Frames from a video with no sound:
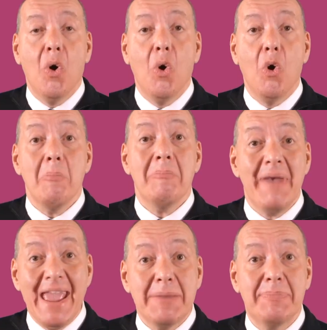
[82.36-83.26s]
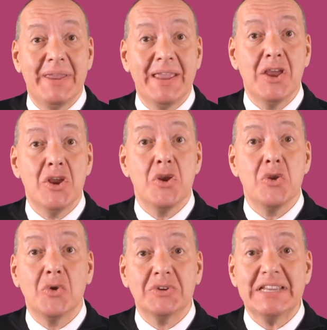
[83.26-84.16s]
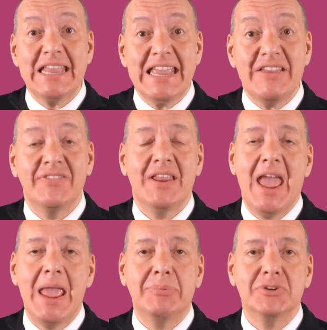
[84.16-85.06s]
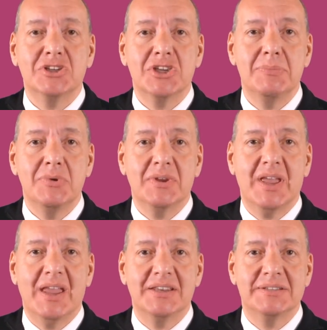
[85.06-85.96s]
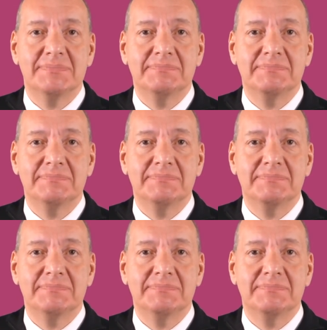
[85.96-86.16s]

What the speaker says: or maybe not even able to communicate.